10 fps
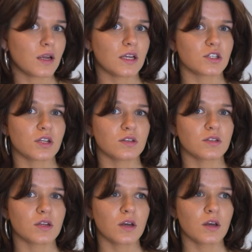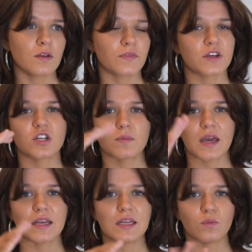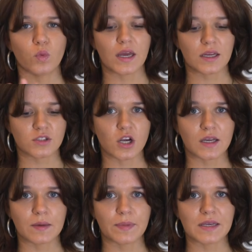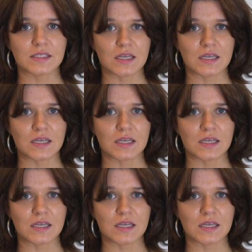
there shouldn't be any weird chunky pieces.